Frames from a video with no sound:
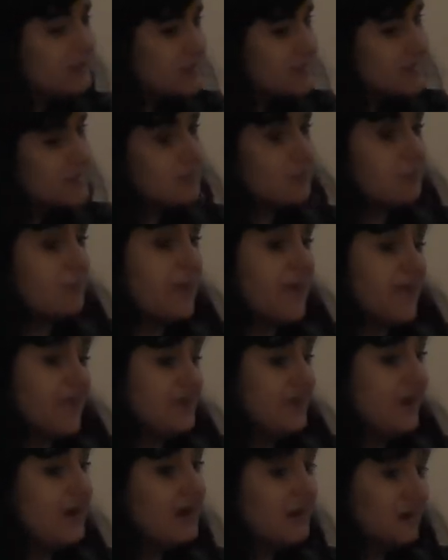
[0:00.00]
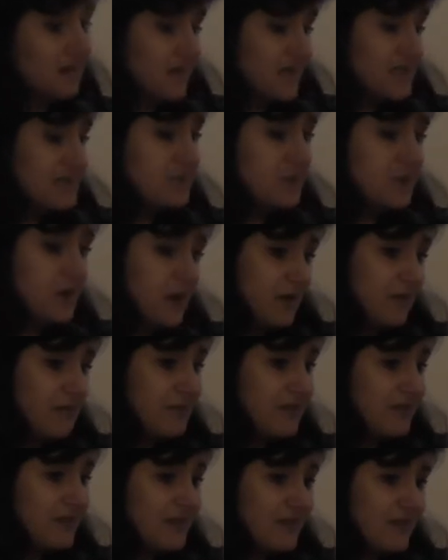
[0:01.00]
also Maidan as one
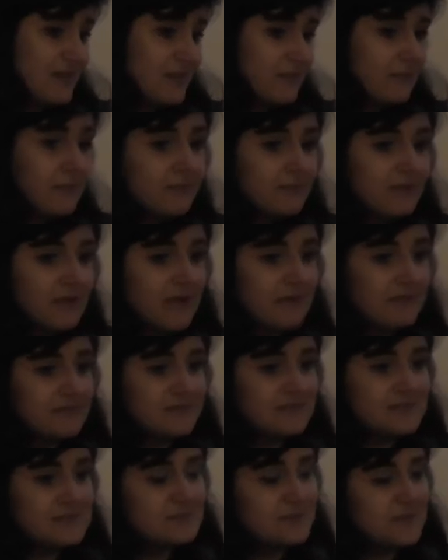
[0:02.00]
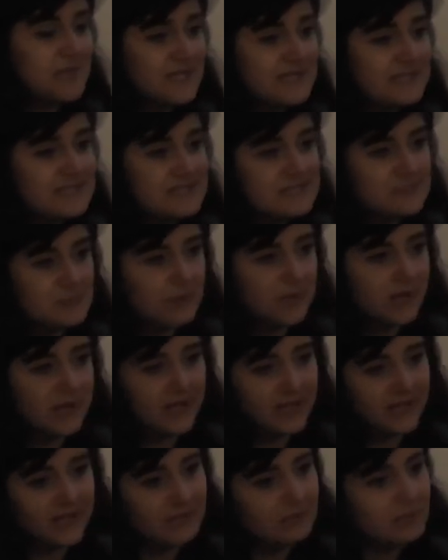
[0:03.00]
of the leftist places where
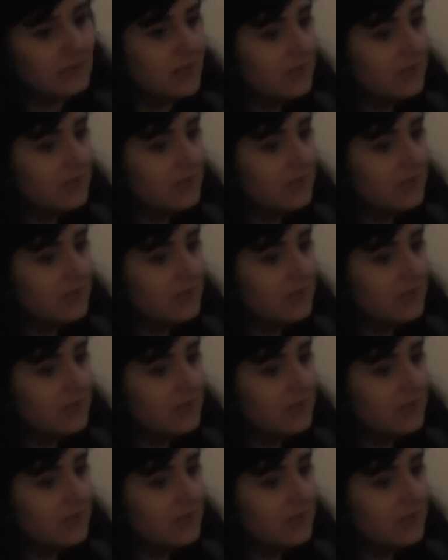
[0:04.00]
I get my